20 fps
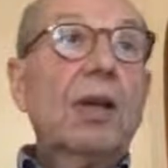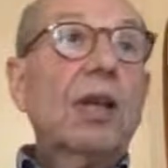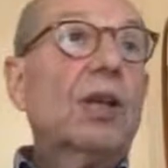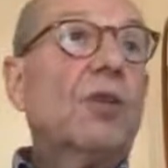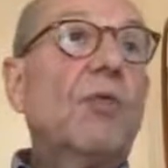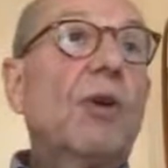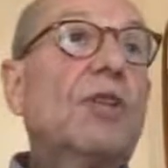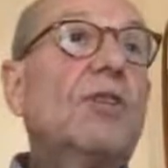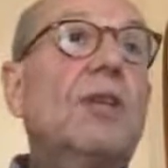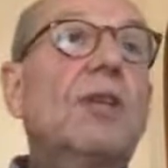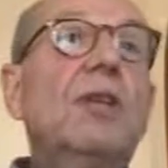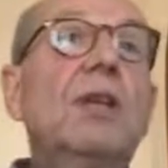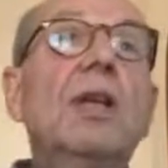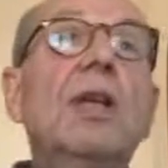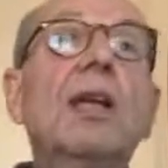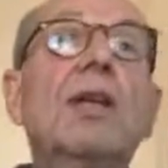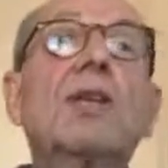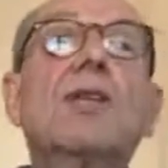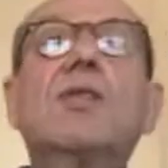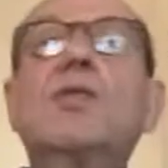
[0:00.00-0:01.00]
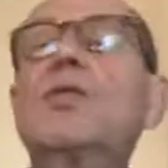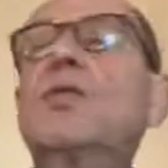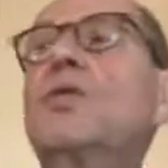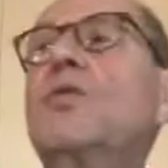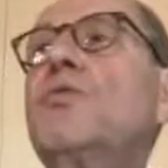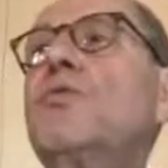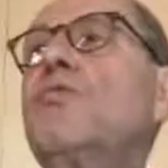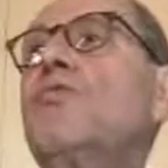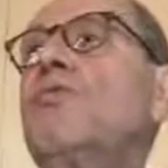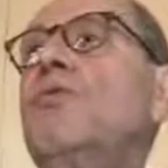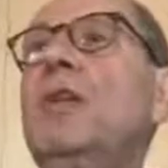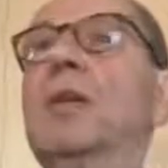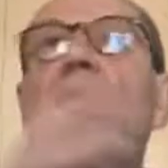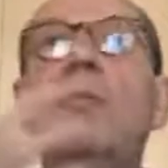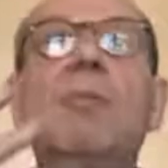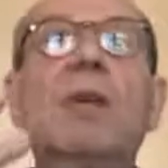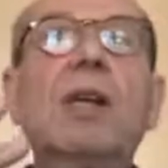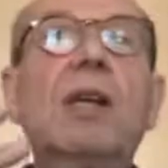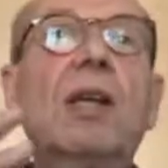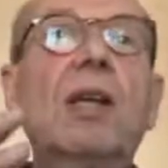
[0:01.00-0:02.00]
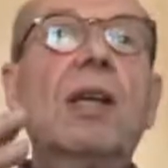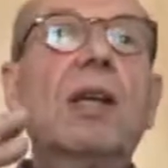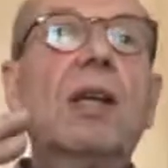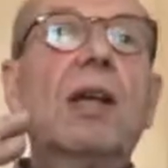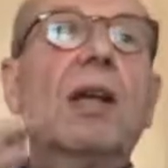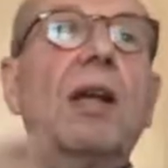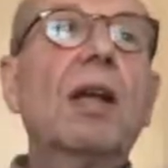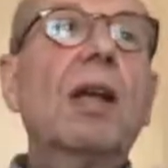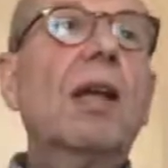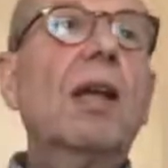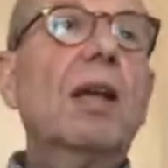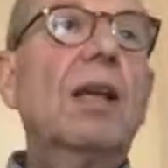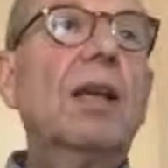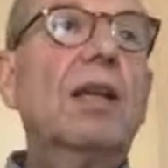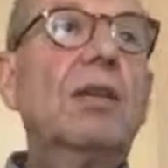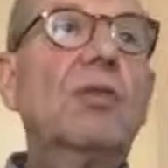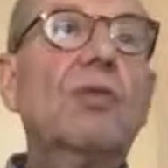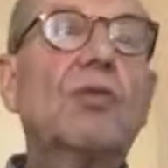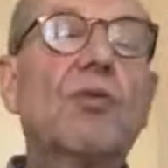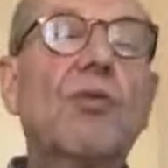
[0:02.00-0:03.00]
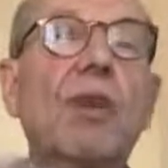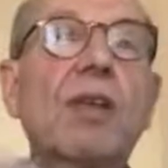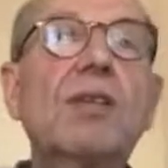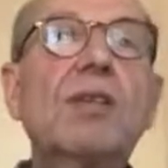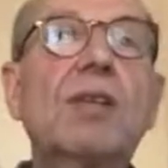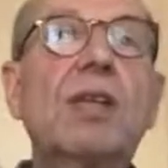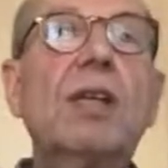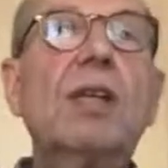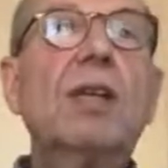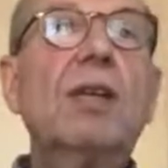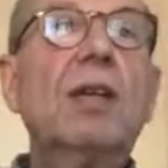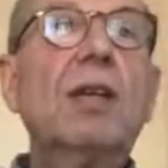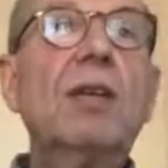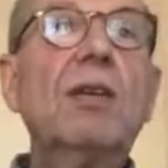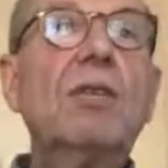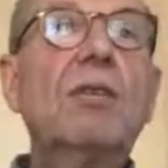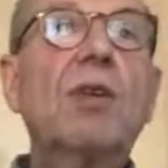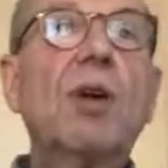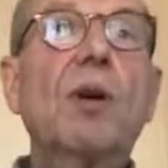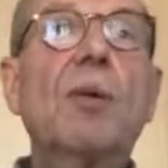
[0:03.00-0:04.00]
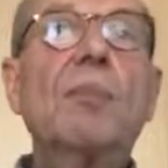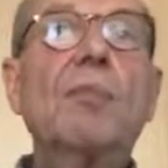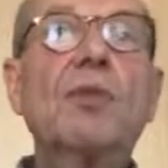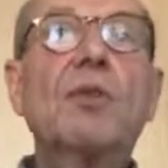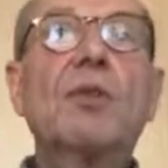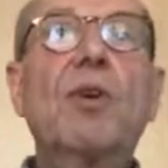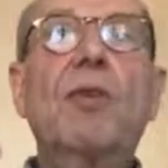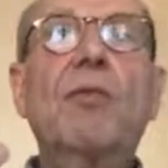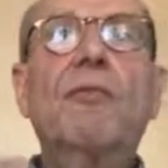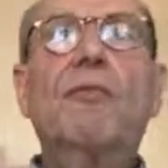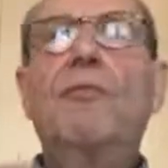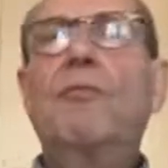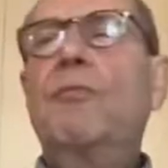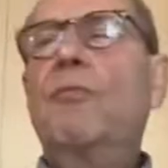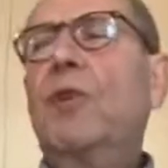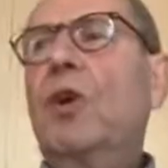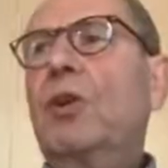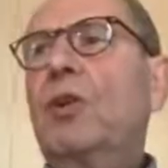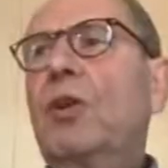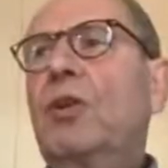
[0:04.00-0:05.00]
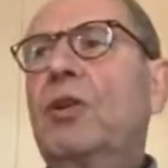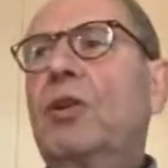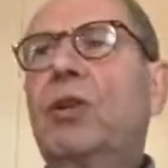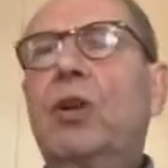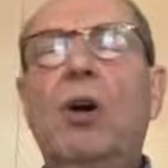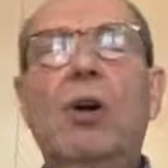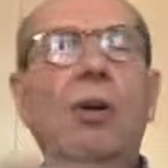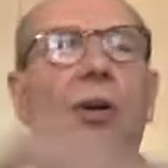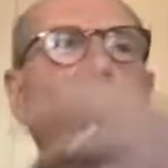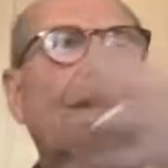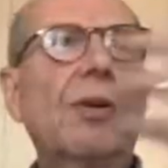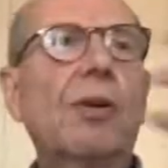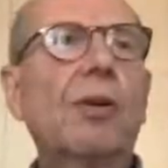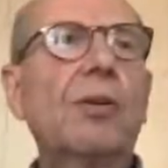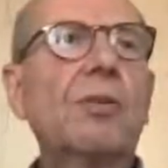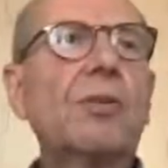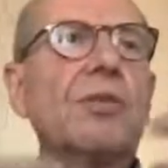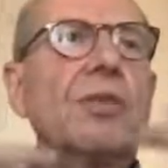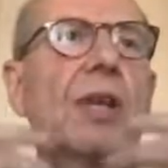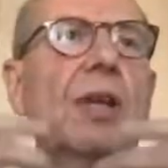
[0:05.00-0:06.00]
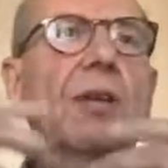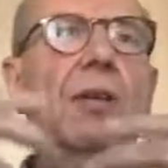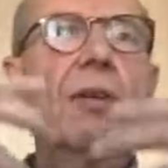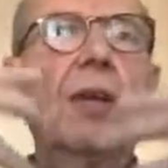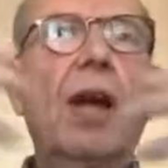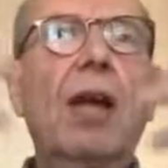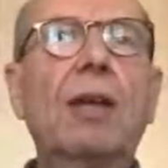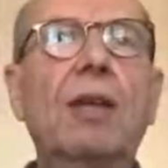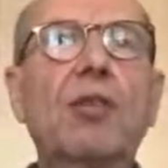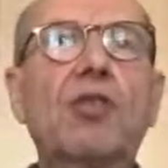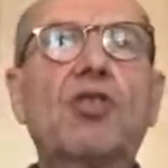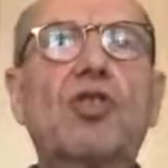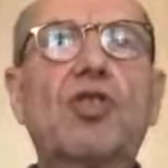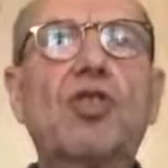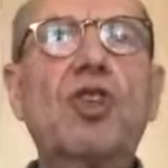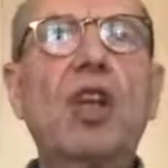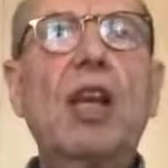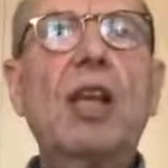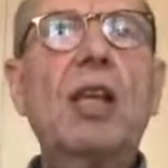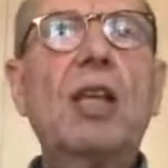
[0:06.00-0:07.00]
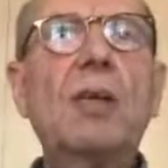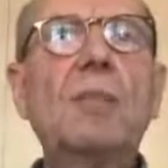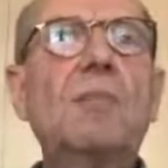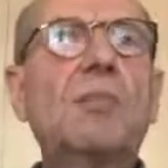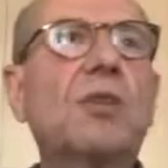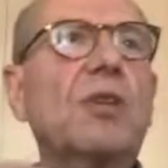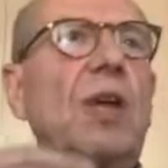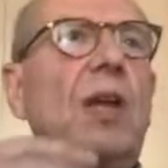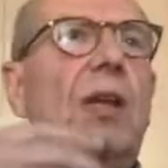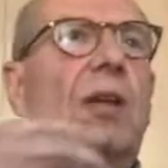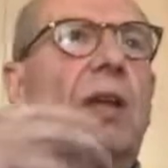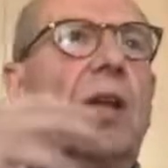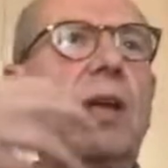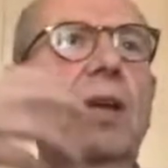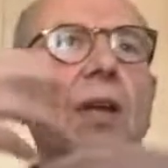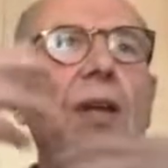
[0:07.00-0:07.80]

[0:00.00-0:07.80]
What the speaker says: It was an extremely interesting in terms of colors and shapes and